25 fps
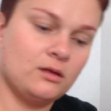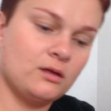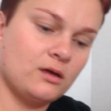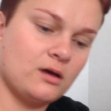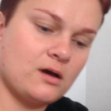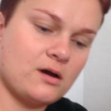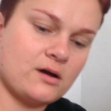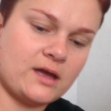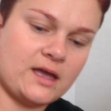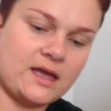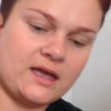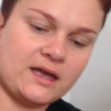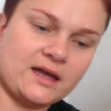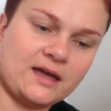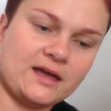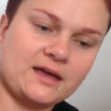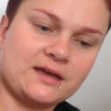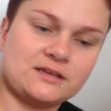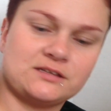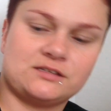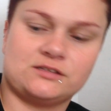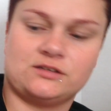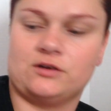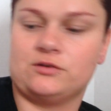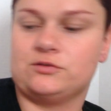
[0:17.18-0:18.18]
Okay
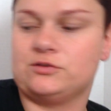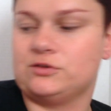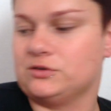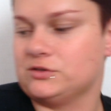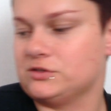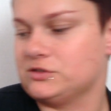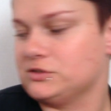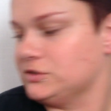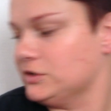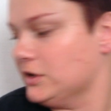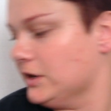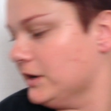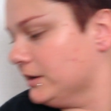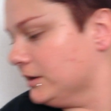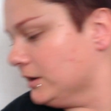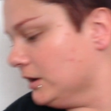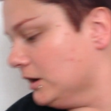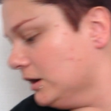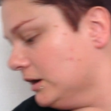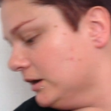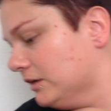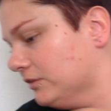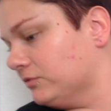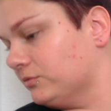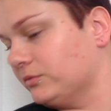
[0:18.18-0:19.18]
guys, so to start
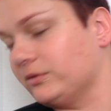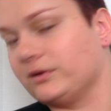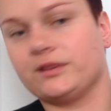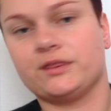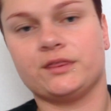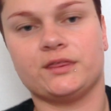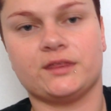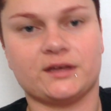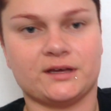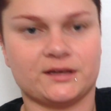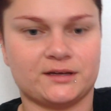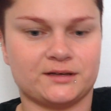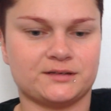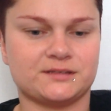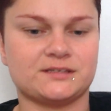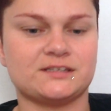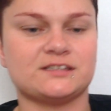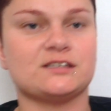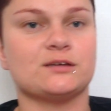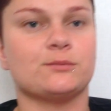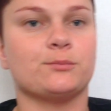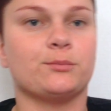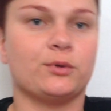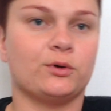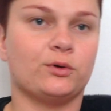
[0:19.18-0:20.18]
off with the
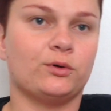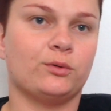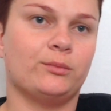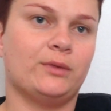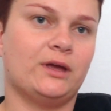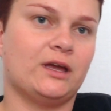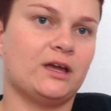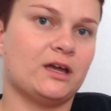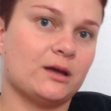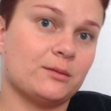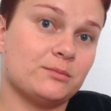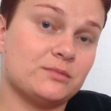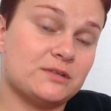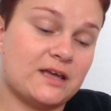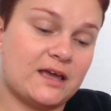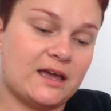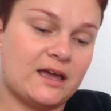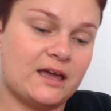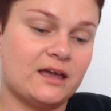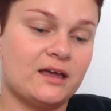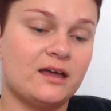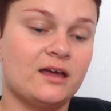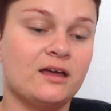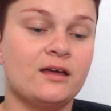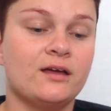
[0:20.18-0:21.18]
simple makeup
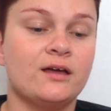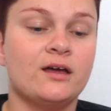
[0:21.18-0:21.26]
day,